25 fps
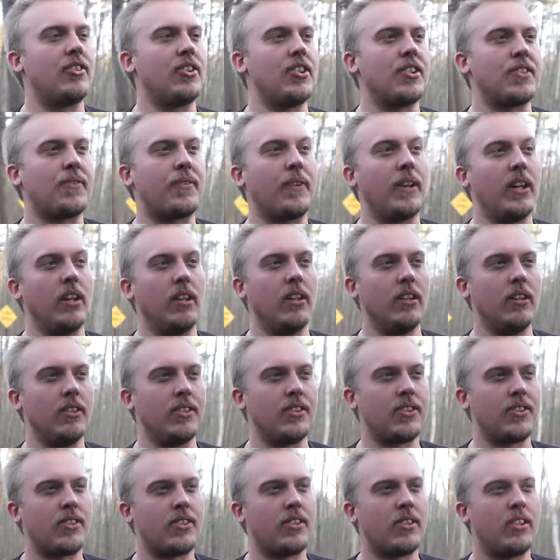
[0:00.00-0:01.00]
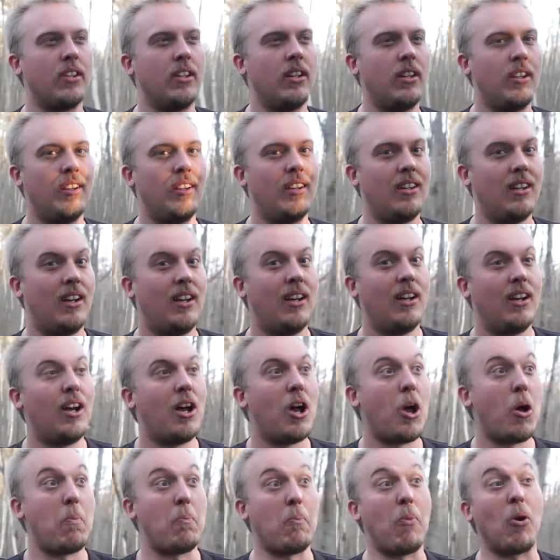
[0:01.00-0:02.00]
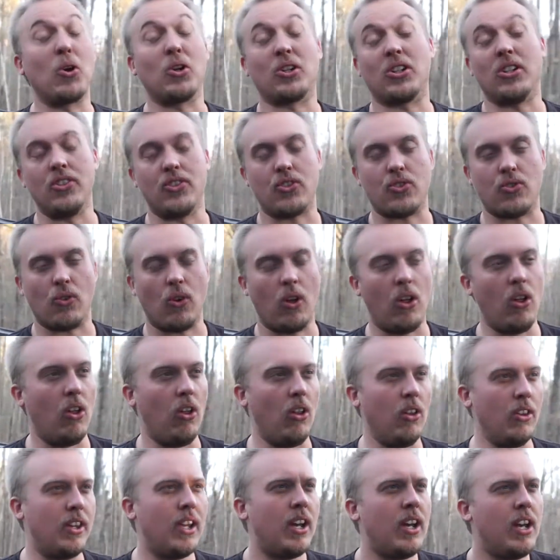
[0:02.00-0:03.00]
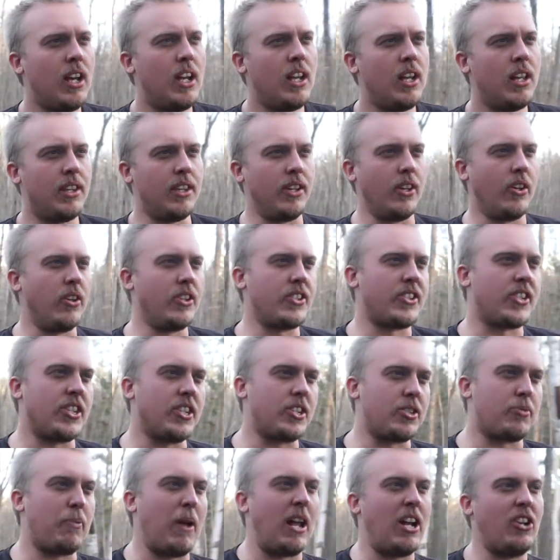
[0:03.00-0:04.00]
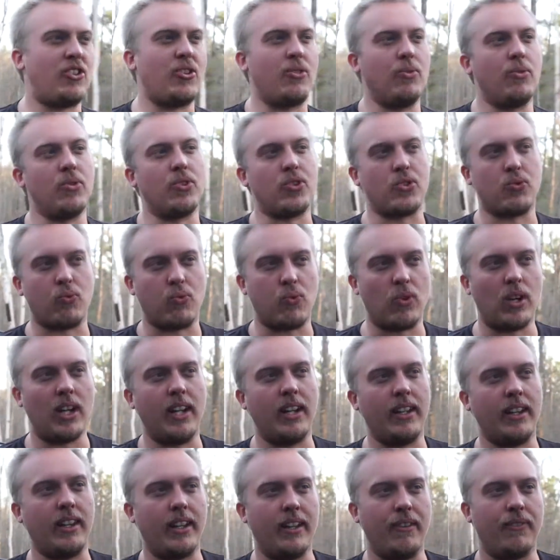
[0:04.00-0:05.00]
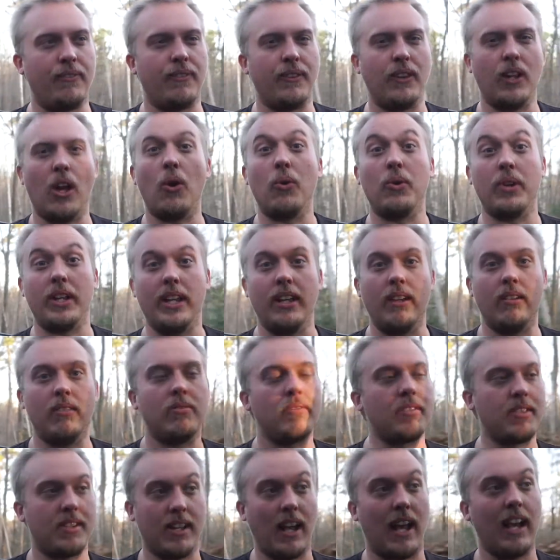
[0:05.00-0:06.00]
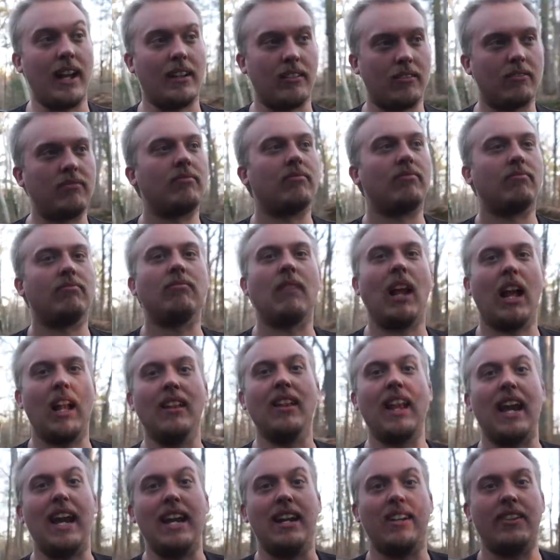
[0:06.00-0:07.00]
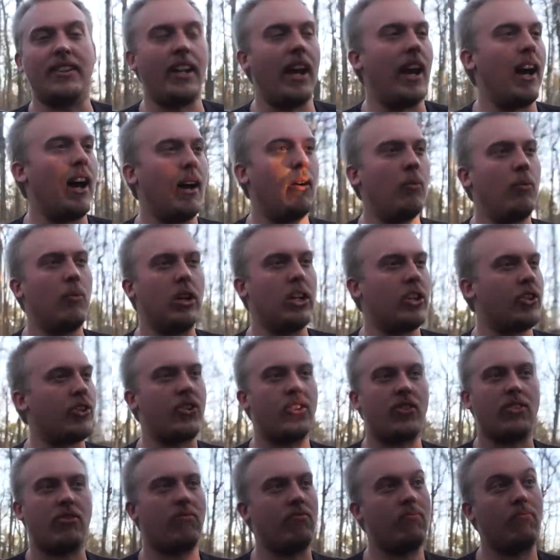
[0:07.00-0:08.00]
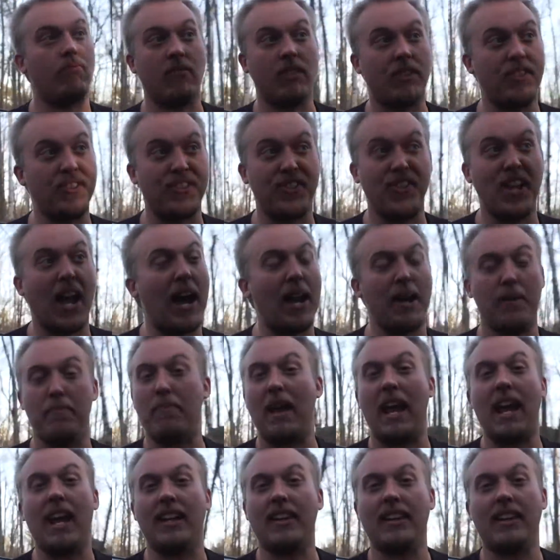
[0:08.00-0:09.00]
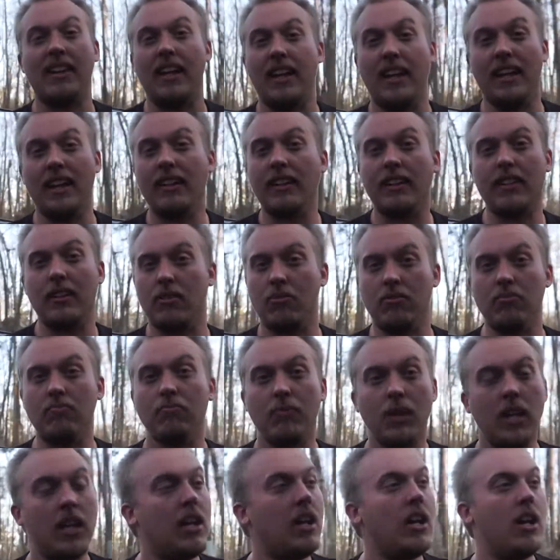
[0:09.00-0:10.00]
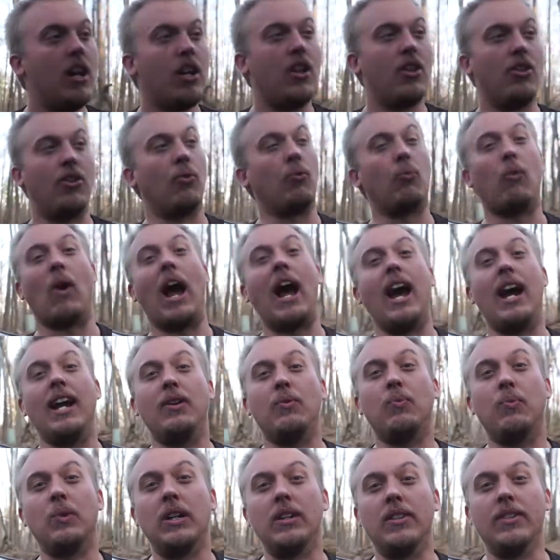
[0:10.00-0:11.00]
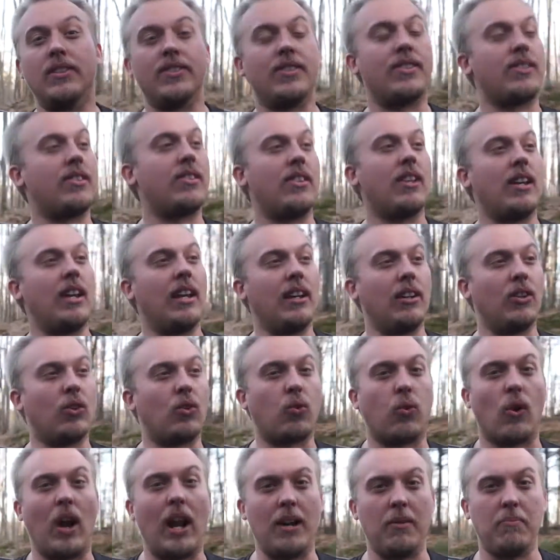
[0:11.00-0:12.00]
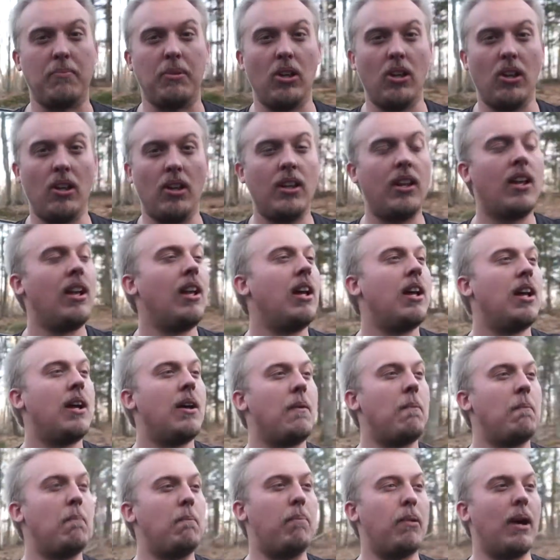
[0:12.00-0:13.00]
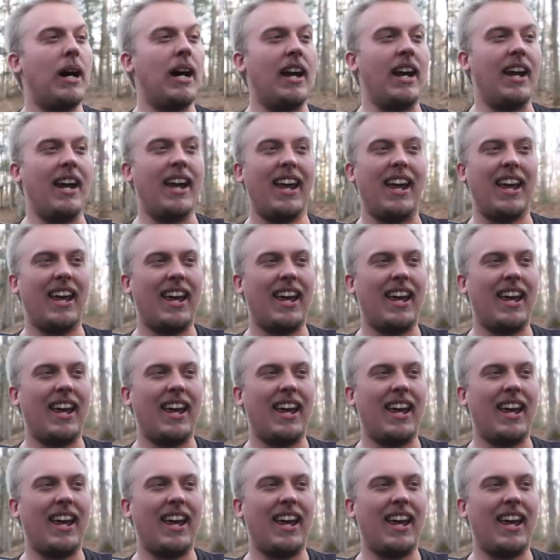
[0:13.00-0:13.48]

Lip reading: just feels more controlled. The old suspension was really floaty. It was like a land yacht, which is not a bad thing. The ride was incredible, but